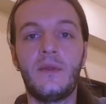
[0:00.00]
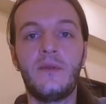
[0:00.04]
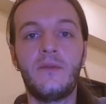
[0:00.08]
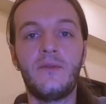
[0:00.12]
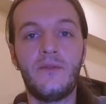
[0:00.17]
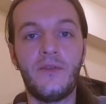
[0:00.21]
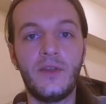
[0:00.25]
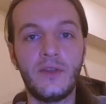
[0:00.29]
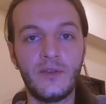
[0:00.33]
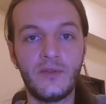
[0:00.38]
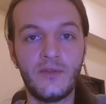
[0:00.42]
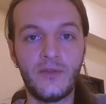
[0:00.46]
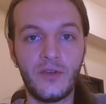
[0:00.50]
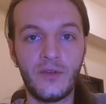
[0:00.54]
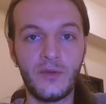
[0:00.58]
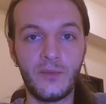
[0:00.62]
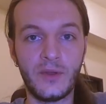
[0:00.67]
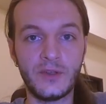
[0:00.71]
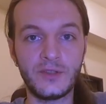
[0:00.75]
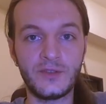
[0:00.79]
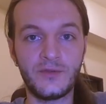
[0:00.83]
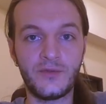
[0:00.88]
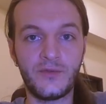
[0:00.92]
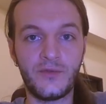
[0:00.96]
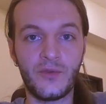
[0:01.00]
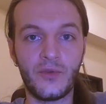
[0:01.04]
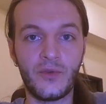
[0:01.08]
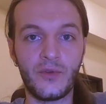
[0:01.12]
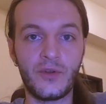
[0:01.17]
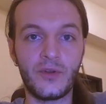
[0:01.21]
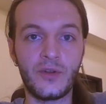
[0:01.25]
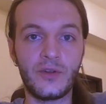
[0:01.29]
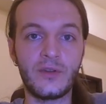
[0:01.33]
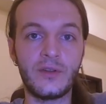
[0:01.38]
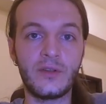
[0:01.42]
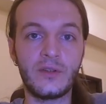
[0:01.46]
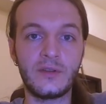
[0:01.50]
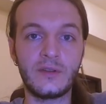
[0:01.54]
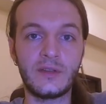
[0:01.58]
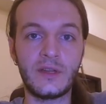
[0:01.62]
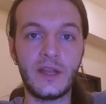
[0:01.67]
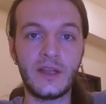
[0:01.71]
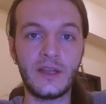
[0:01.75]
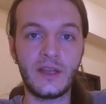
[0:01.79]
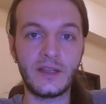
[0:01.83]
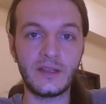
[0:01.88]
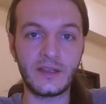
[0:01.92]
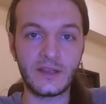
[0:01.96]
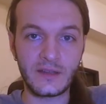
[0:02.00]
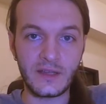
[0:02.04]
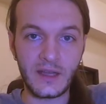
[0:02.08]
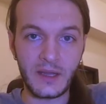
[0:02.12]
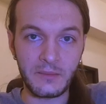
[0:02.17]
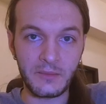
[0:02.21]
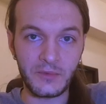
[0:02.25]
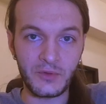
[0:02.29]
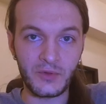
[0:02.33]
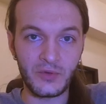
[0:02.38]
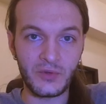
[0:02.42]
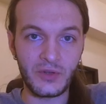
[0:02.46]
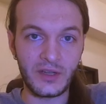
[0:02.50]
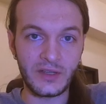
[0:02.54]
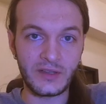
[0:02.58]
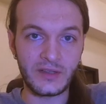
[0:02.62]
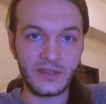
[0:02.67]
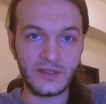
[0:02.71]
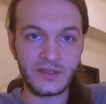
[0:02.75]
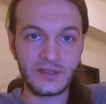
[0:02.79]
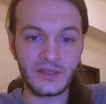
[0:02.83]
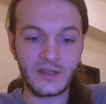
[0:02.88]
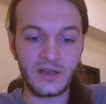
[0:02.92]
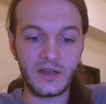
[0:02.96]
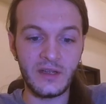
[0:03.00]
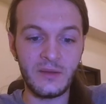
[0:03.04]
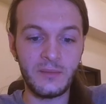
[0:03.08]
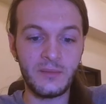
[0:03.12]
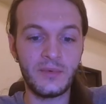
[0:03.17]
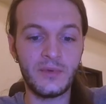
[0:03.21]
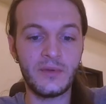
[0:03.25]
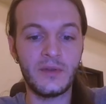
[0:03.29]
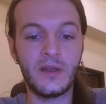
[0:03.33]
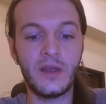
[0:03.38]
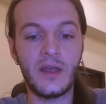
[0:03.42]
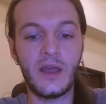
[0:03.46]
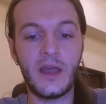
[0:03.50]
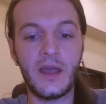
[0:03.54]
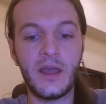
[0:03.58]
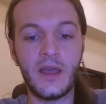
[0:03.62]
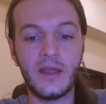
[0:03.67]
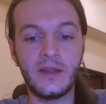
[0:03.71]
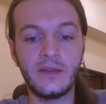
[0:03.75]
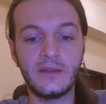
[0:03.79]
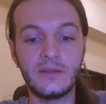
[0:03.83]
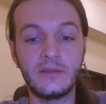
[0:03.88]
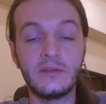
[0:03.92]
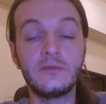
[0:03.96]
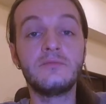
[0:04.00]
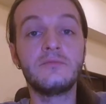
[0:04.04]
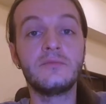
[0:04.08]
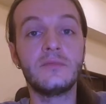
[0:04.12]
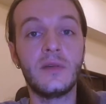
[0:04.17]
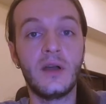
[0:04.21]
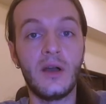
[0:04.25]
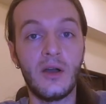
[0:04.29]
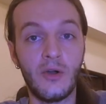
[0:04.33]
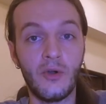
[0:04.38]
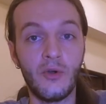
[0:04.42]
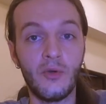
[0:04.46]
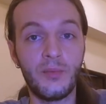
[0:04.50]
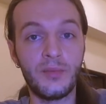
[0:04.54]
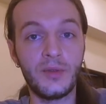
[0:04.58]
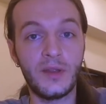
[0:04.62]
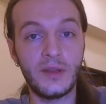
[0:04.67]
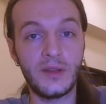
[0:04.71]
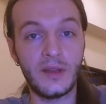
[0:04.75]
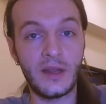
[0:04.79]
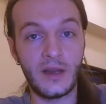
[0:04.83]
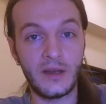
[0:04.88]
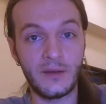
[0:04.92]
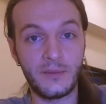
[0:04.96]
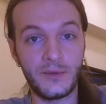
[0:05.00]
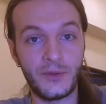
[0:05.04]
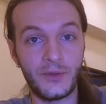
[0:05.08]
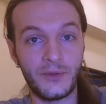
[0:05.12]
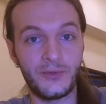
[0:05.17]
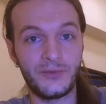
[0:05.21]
Thank you very much for taking the time to look at this clip, and hope it helped you.